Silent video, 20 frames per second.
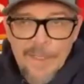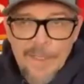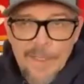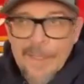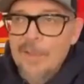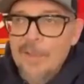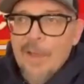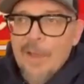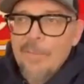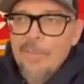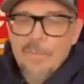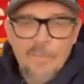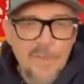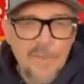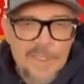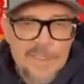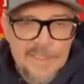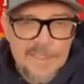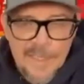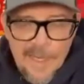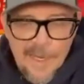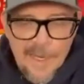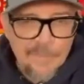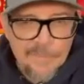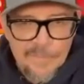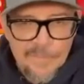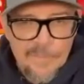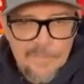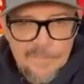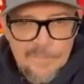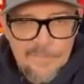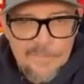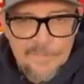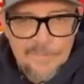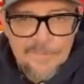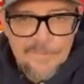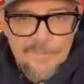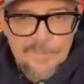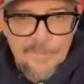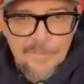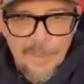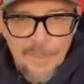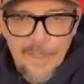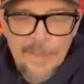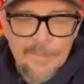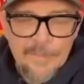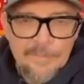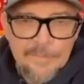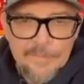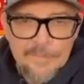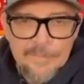They love free stuff, right?